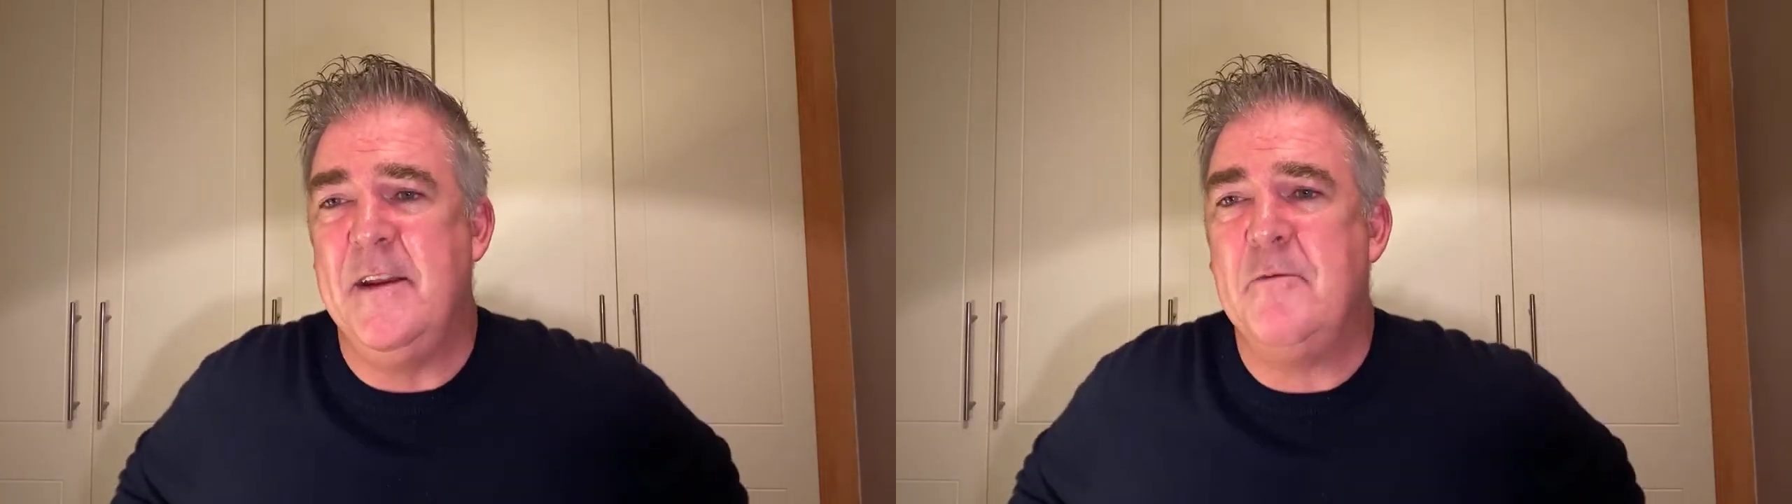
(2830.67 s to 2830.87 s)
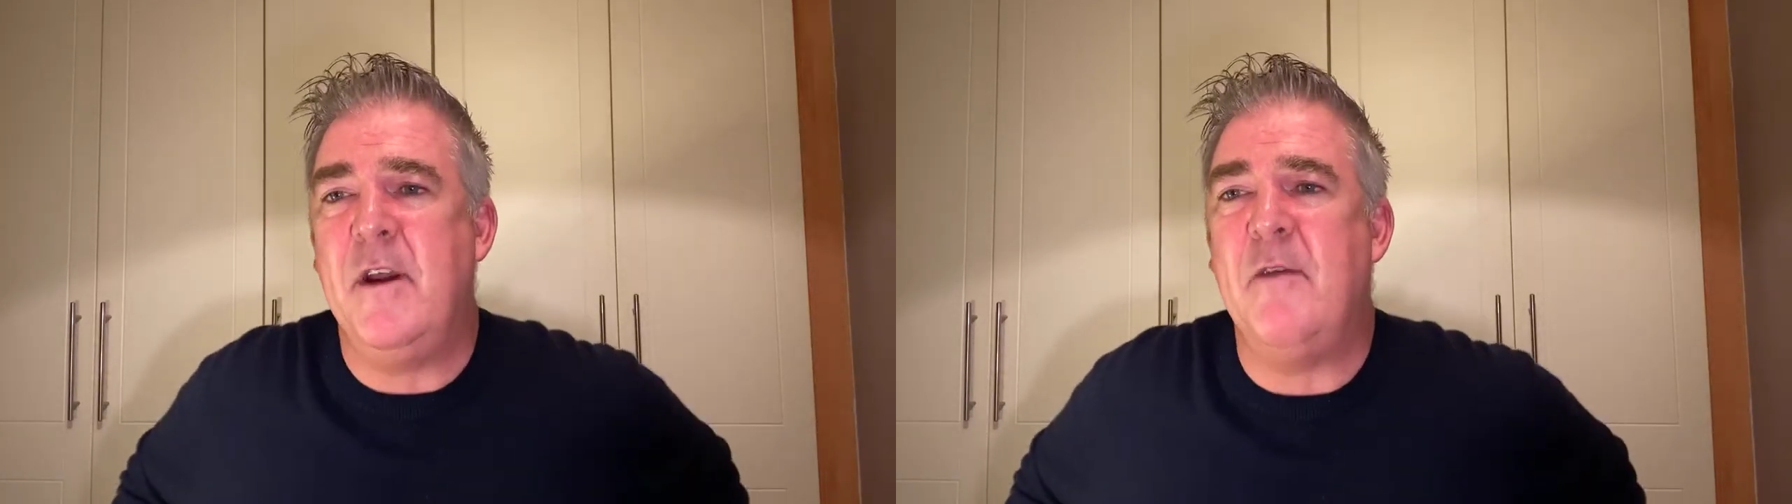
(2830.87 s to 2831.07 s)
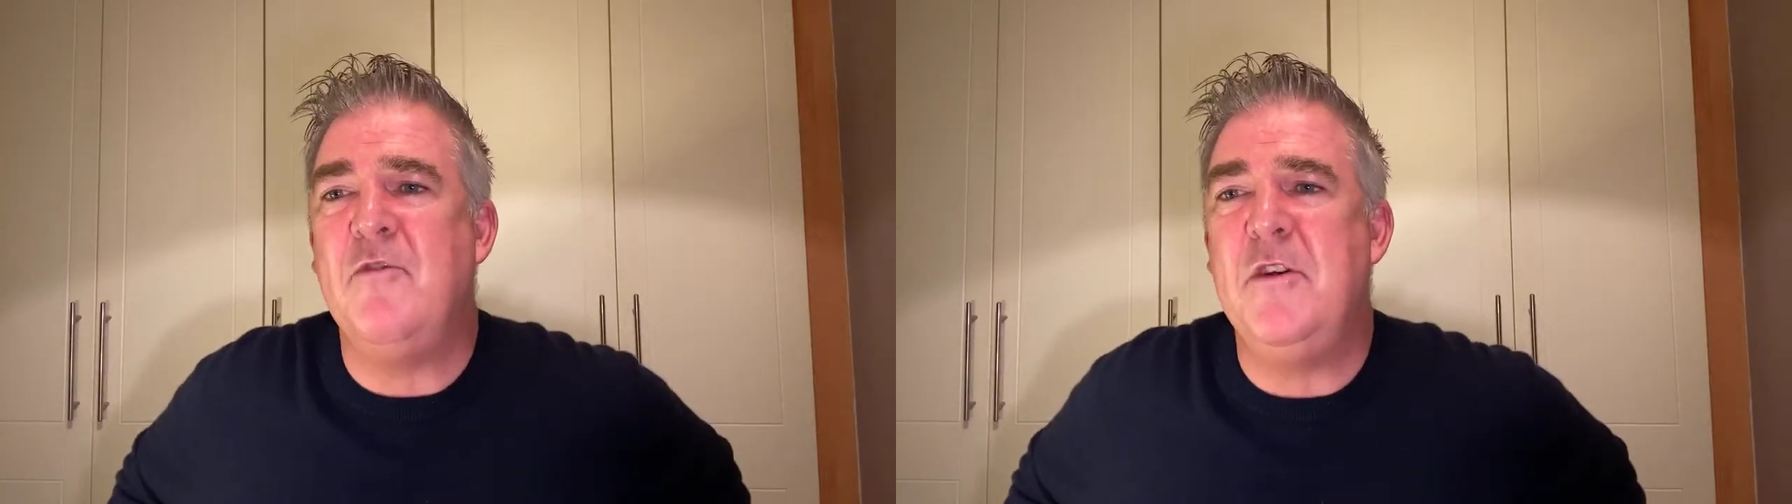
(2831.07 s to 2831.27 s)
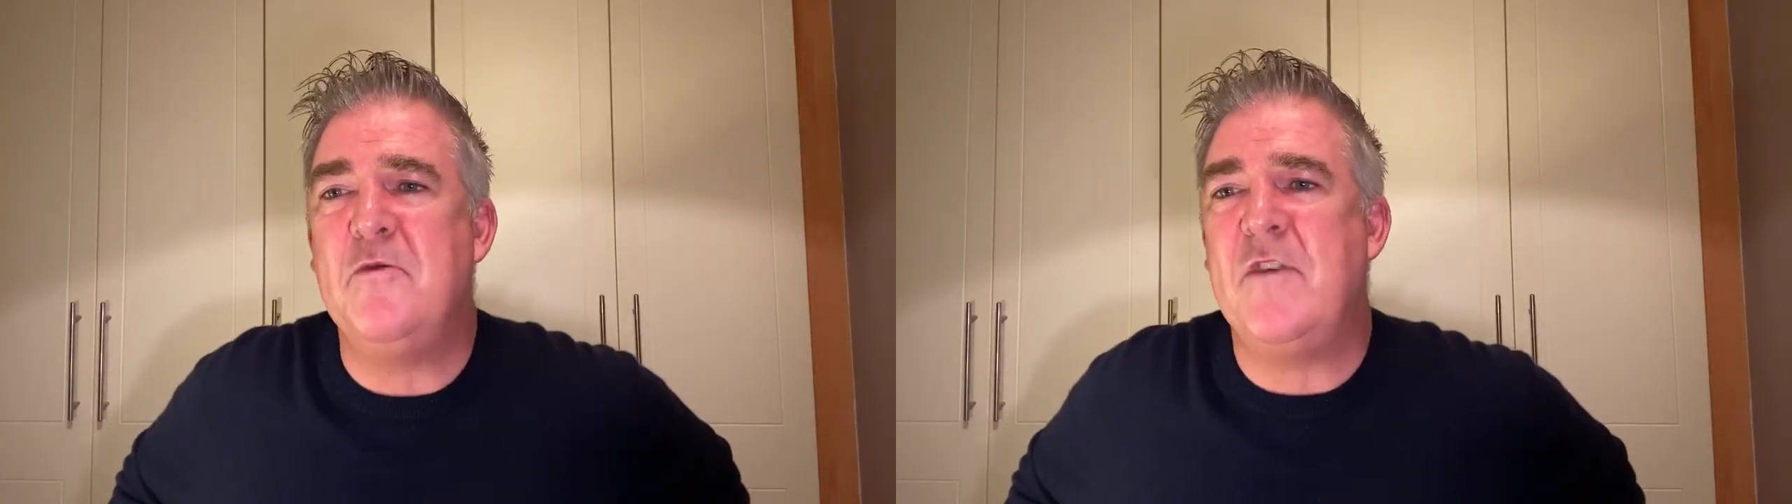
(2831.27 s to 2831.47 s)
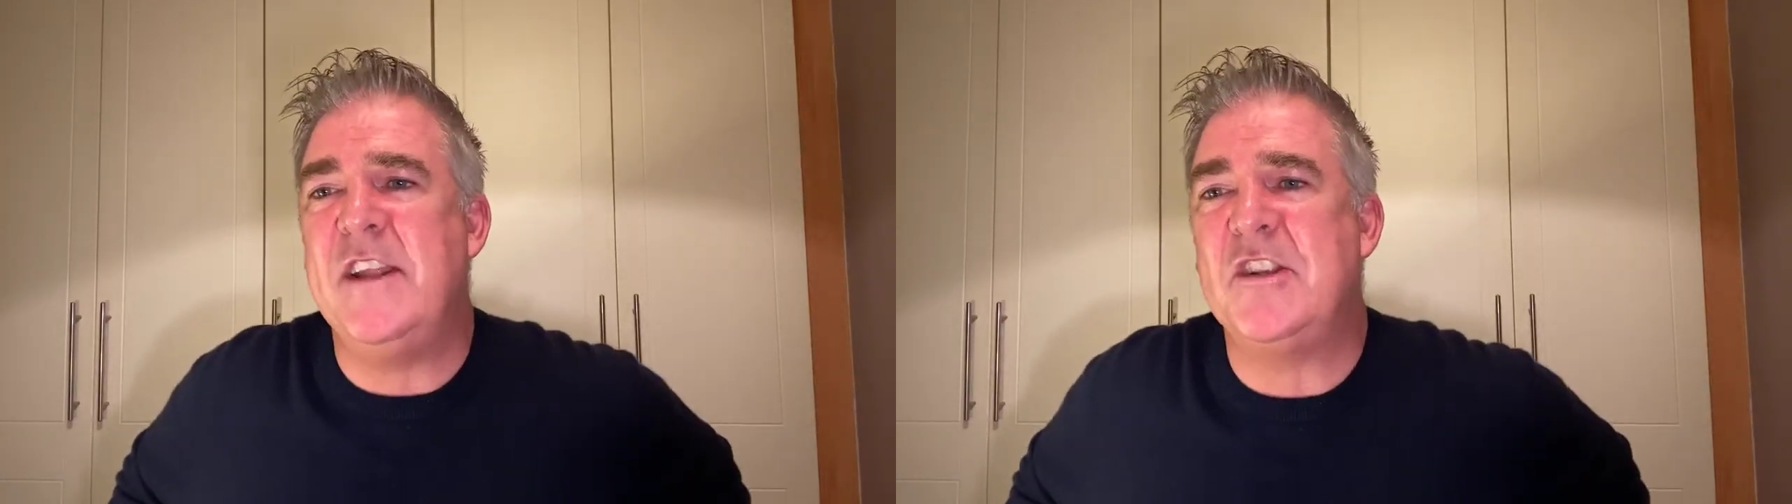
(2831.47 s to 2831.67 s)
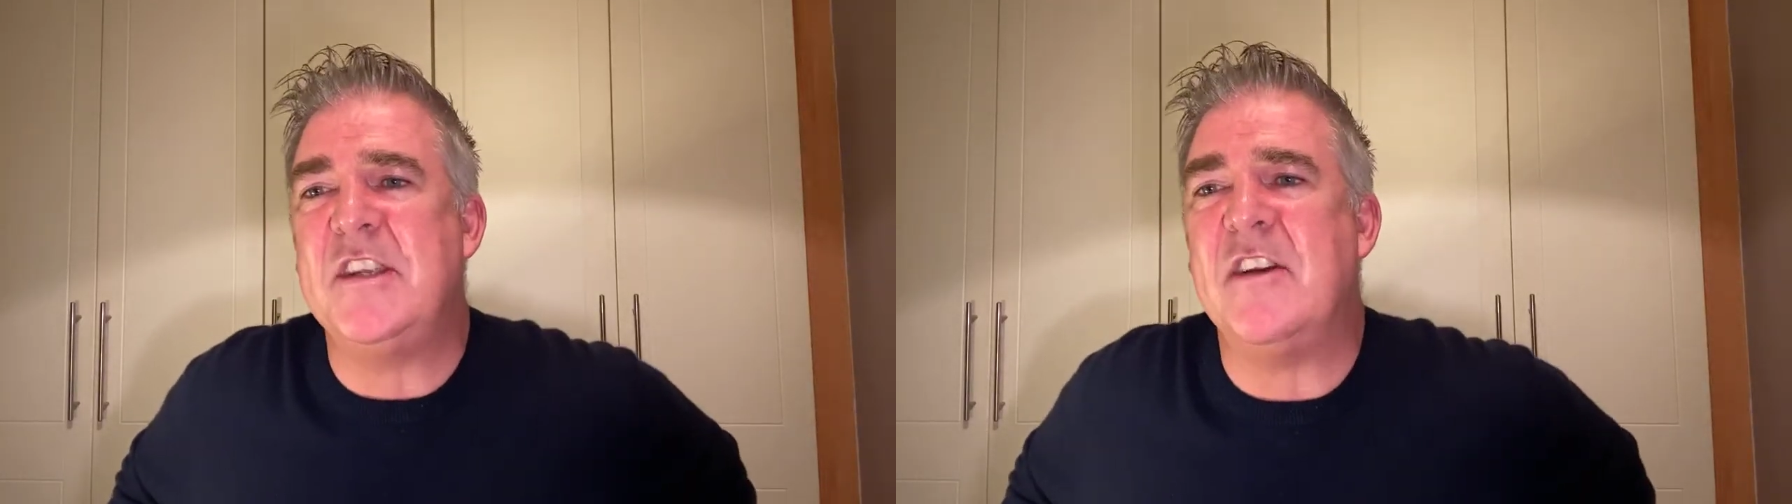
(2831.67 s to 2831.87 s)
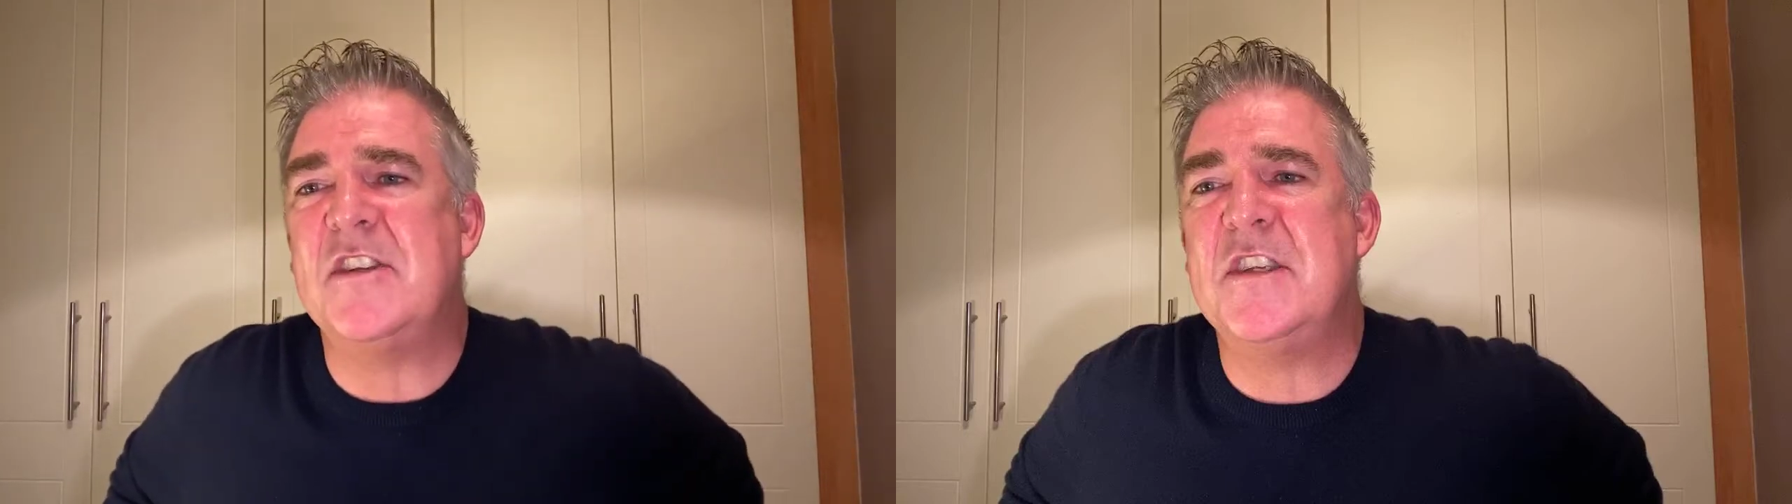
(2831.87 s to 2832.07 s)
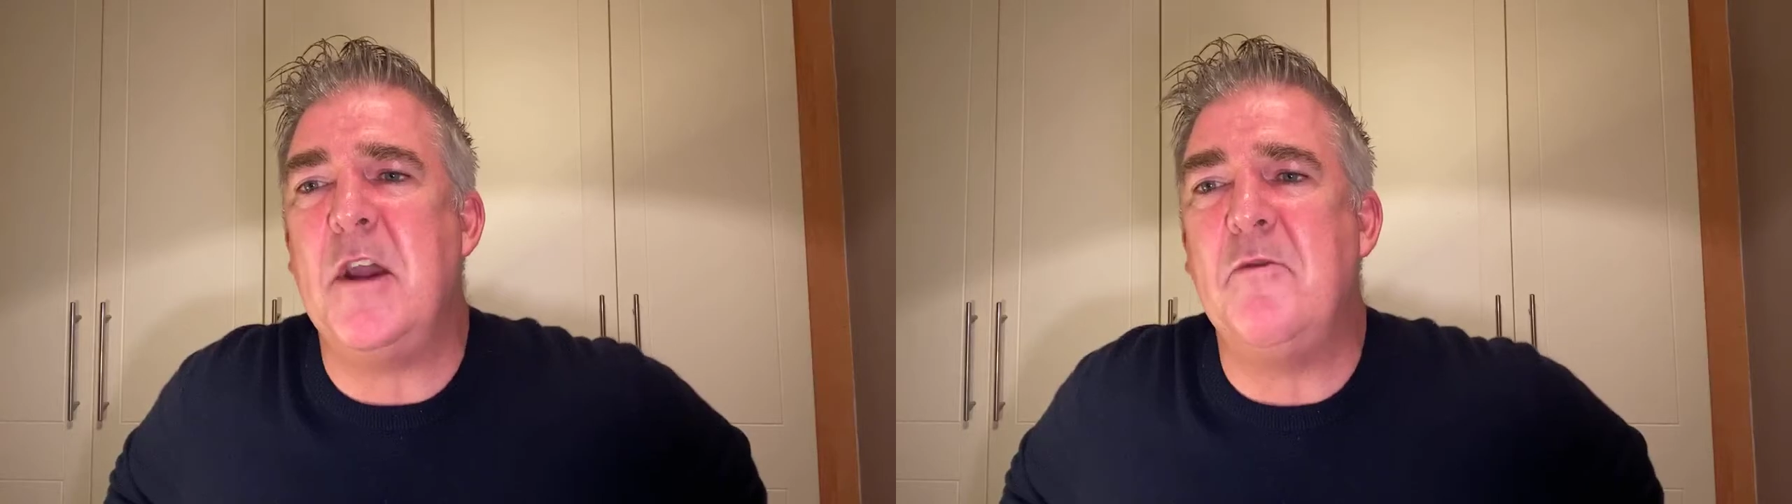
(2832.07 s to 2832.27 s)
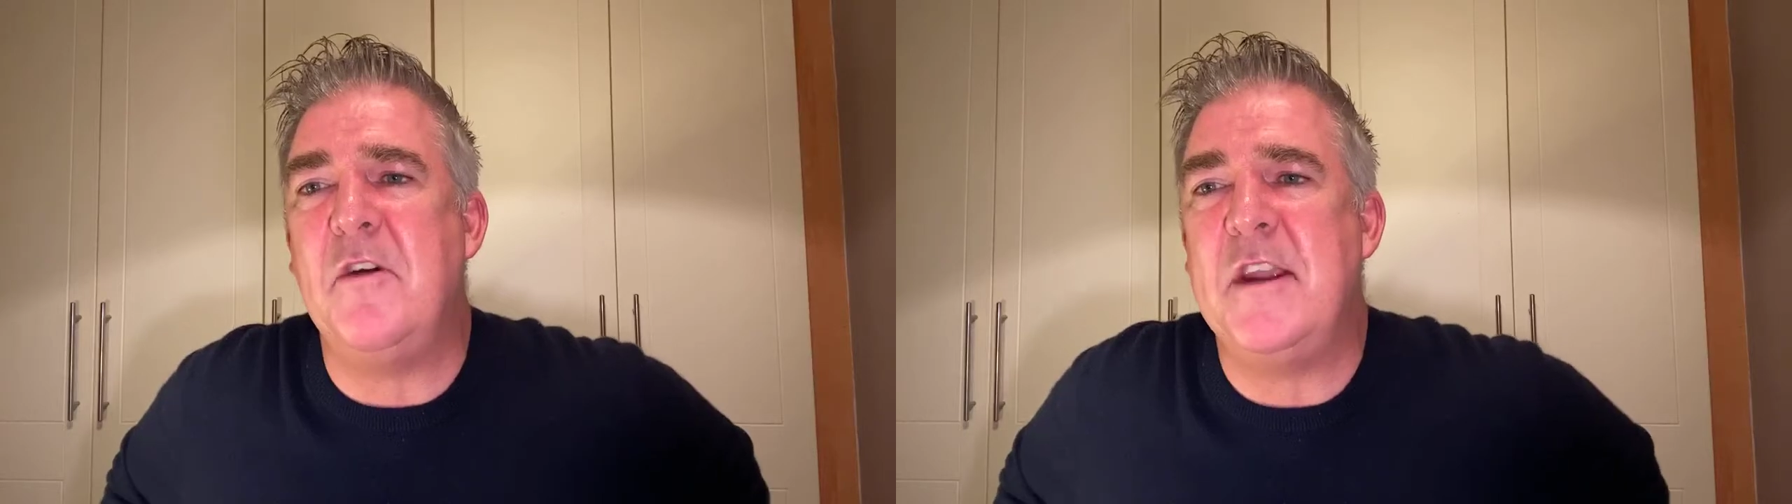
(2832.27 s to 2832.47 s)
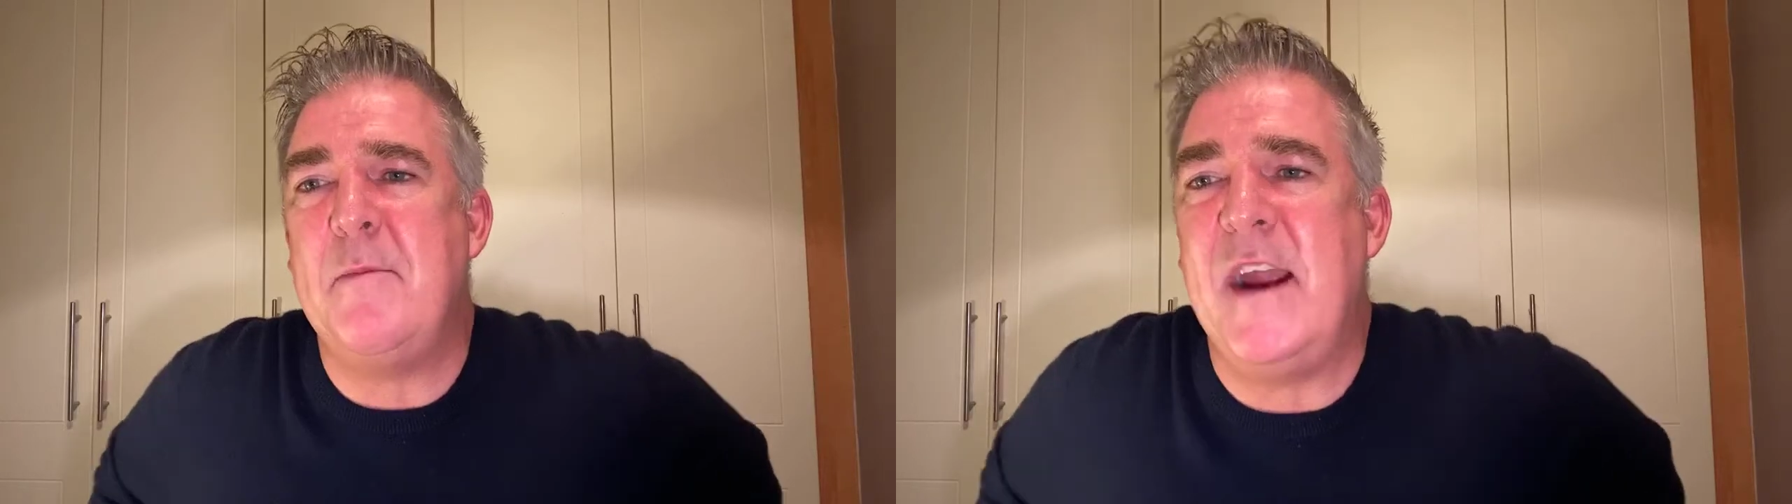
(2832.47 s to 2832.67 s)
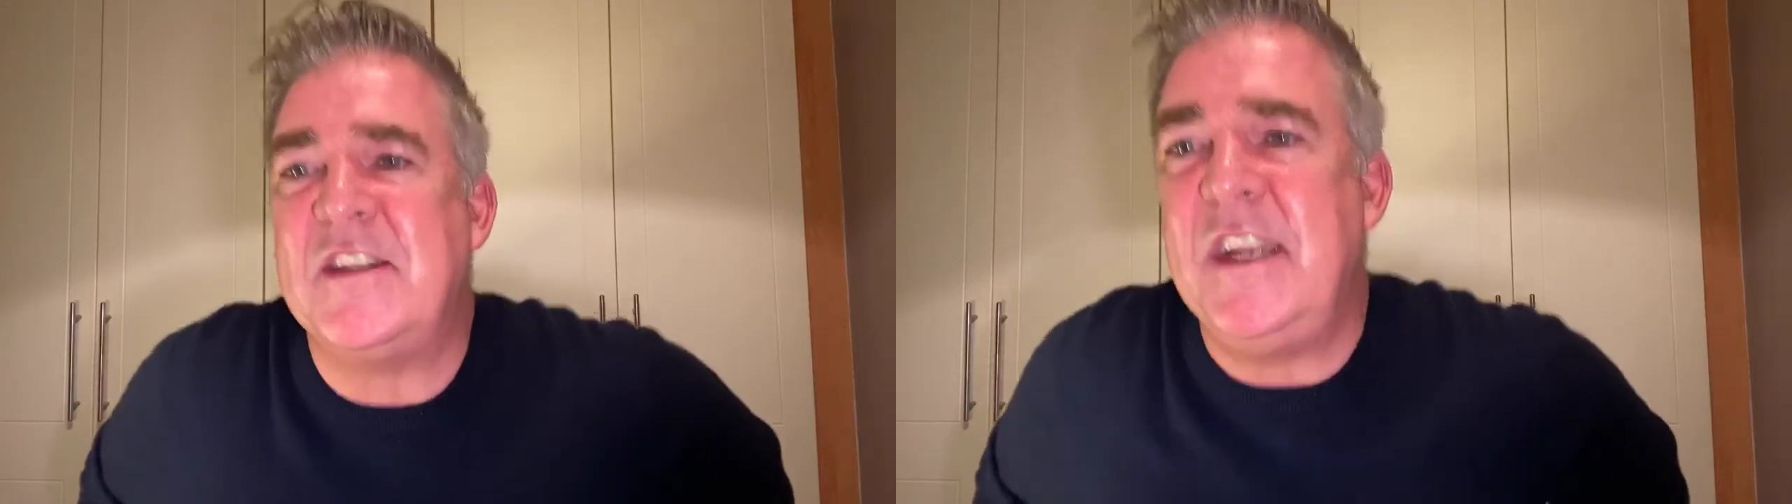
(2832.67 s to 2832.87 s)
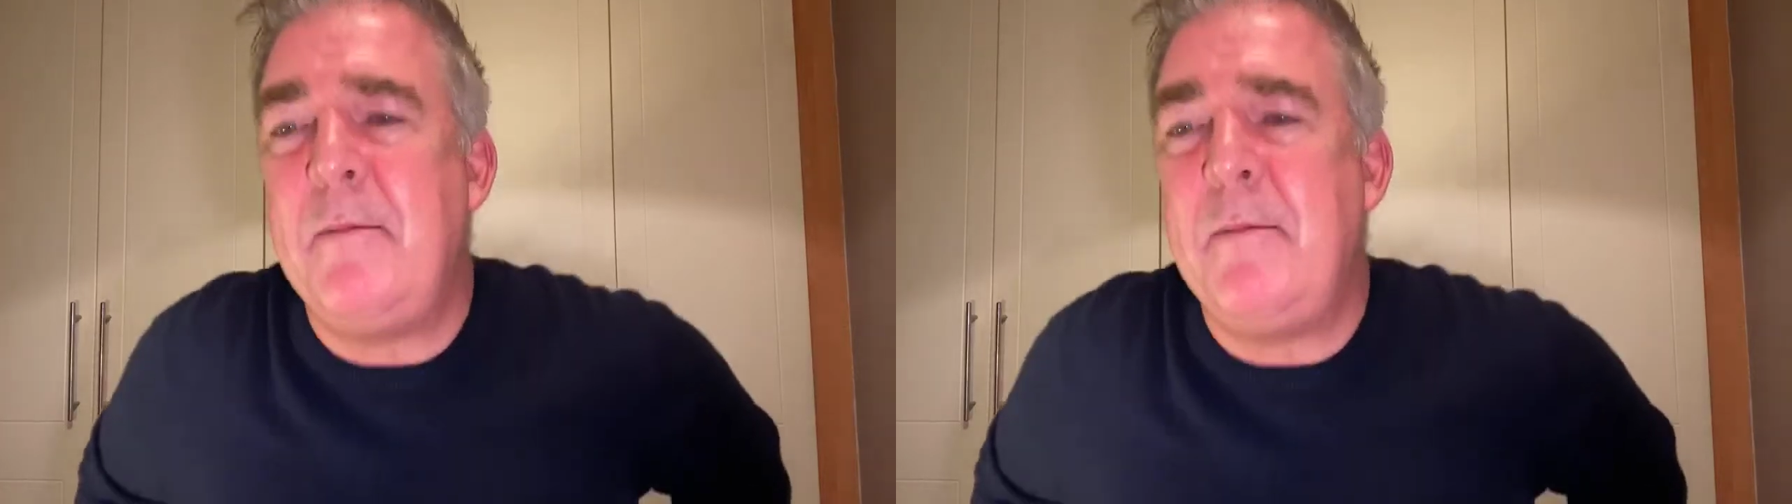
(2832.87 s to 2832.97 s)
Roo Rinse, you're so right, Marty.